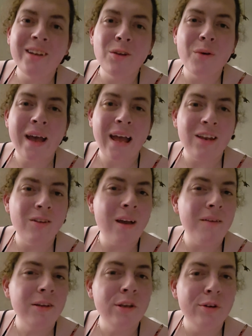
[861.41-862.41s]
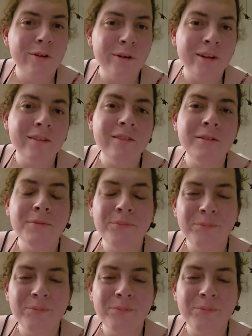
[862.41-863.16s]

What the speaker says: you had to have a uterus.